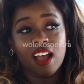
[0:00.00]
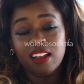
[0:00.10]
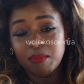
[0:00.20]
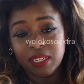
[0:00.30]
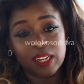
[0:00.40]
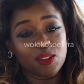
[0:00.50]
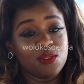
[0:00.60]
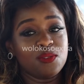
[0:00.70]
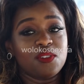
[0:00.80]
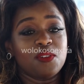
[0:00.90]
Let me tell
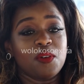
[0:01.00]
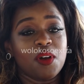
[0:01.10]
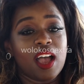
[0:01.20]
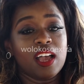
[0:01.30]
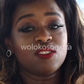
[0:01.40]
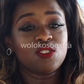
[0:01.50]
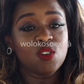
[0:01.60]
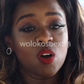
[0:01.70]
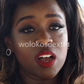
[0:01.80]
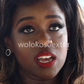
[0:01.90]
you, as
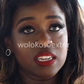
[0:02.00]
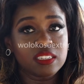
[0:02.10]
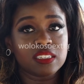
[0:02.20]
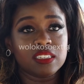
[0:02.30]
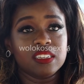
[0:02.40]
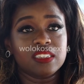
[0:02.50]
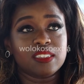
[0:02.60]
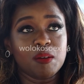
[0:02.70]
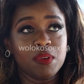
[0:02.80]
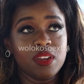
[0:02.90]
long as
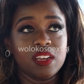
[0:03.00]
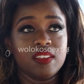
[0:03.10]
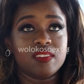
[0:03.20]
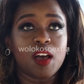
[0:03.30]
somebody is